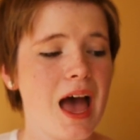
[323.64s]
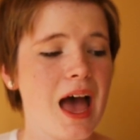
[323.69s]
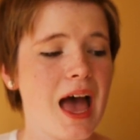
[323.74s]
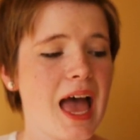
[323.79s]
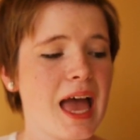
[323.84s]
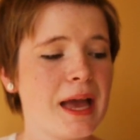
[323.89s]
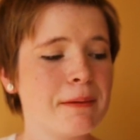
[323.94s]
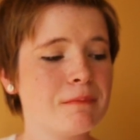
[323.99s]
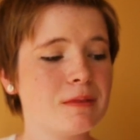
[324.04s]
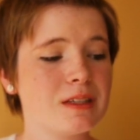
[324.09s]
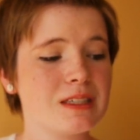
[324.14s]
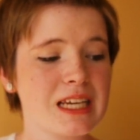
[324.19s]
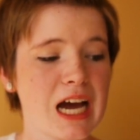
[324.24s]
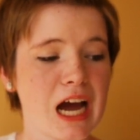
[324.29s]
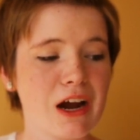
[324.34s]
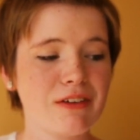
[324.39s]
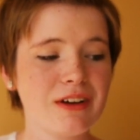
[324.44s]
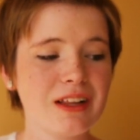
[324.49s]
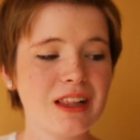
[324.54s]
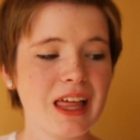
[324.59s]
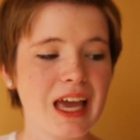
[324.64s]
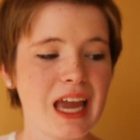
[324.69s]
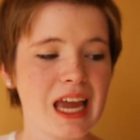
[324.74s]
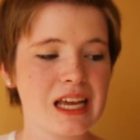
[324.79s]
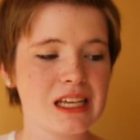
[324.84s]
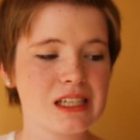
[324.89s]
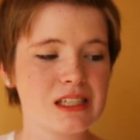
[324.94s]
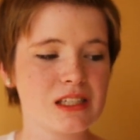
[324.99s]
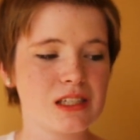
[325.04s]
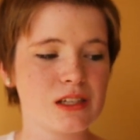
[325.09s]
Darrell
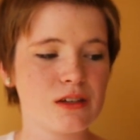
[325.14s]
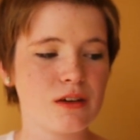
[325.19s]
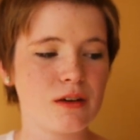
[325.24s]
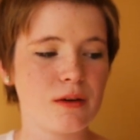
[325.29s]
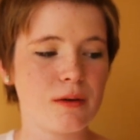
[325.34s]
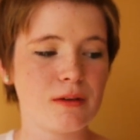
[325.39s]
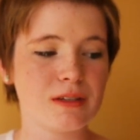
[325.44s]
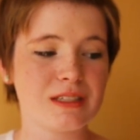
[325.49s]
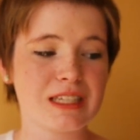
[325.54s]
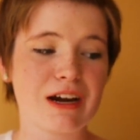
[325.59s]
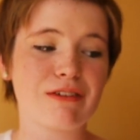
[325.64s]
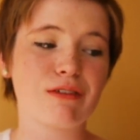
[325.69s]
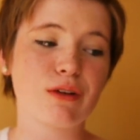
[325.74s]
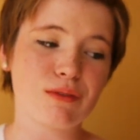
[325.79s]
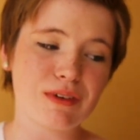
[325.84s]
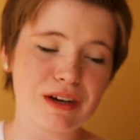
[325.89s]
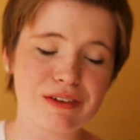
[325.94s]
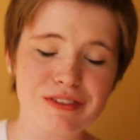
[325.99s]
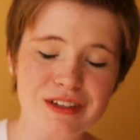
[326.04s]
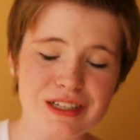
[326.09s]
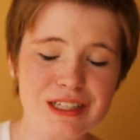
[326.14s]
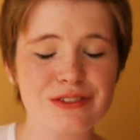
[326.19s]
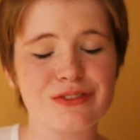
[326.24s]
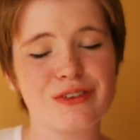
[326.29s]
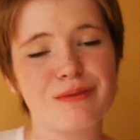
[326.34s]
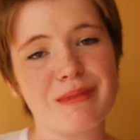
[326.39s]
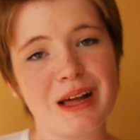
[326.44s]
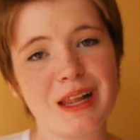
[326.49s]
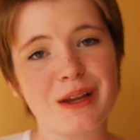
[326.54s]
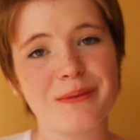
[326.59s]
is Darrell Rivers
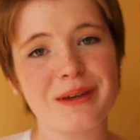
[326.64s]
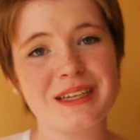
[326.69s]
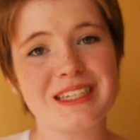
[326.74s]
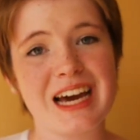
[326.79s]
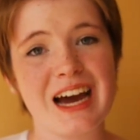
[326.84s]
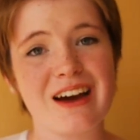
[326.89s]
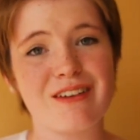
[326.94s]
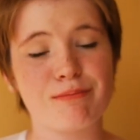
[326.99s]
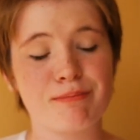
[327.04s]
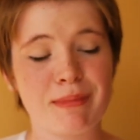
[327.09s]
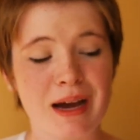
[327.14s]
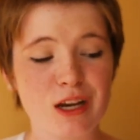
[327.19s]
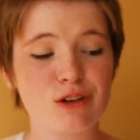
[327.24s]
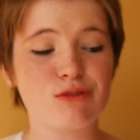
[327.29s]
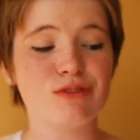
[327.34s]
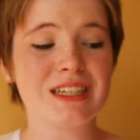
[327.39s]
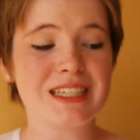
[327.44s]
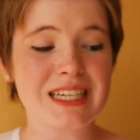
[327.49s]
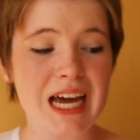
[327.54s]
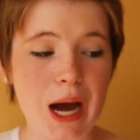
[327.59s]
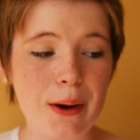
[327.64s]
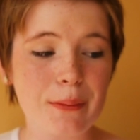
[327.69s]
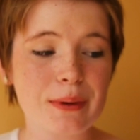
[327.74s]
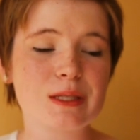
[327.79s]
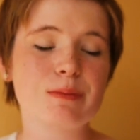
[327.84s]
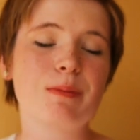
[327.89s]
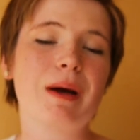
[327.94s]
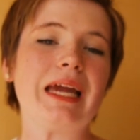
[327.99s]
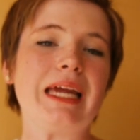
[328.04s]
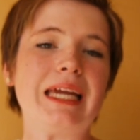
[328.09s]
from Mallory
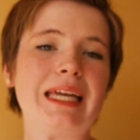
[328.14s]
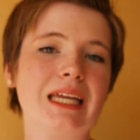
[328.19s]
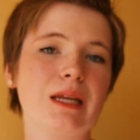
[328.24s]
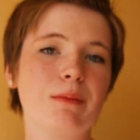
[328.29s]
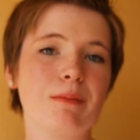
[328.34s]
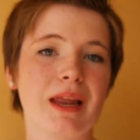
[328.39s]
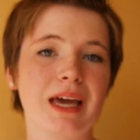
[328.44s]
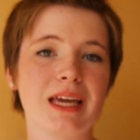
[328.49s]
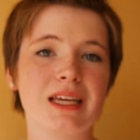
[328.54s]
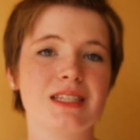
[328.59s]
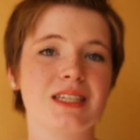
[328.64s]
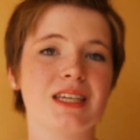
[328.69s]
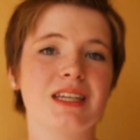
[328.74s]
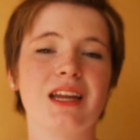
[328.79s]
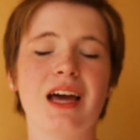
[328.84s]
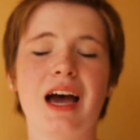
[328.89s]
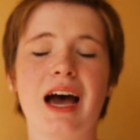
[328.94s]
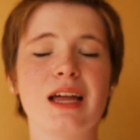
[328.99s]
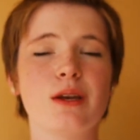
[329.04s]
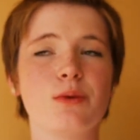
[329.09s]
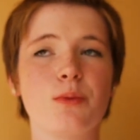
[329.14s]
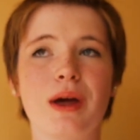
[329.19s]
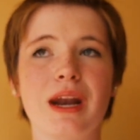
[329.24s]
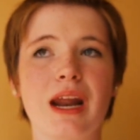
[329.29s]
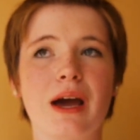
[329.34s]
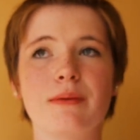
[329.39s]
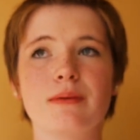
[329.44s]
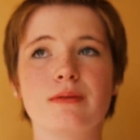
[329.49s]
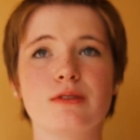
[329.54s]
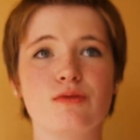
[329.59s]
Towers by Enid Blyton, and when
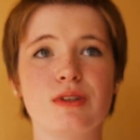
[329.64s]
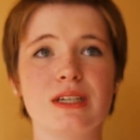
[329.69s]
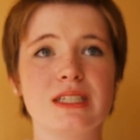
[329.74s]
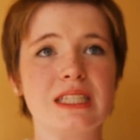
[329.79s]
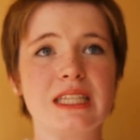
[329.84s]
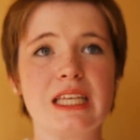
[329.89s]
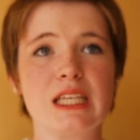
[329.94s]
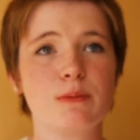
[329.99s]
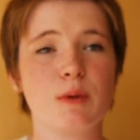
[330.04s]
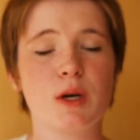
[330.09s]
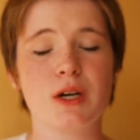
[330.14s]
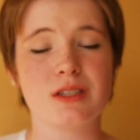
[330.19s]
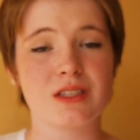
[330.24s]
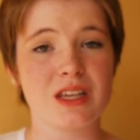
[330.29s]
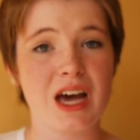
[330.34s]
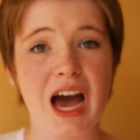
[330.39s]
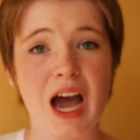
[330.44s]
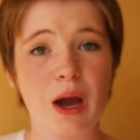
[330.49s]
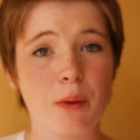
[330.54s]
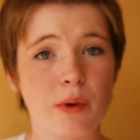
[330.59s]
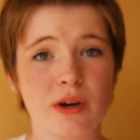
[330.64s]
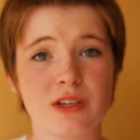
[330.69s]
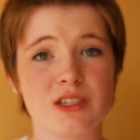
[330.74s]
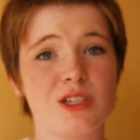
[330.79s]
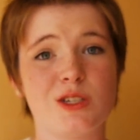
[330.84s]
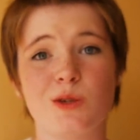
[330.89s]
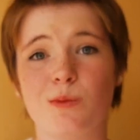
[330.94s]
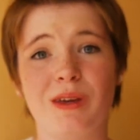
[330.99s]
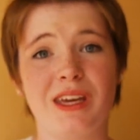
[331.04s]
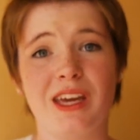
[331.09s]
I was reading these books I
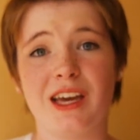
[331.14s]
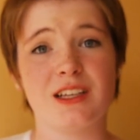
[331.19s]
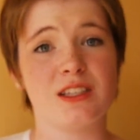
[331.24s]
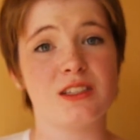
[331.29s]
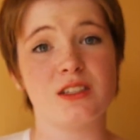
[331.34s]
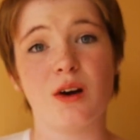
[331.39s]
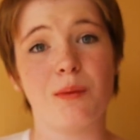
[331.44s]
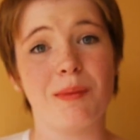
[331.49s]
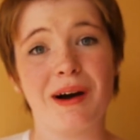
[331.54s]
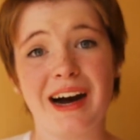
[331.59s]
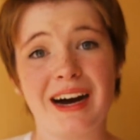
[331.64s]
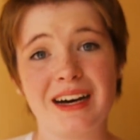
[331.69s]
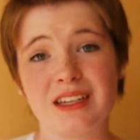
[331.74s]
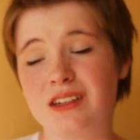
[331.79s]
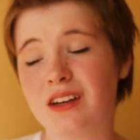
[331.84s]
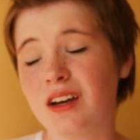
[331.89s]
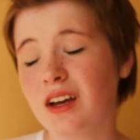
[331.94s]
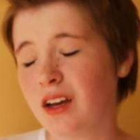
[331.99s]
wanted to be her so bad.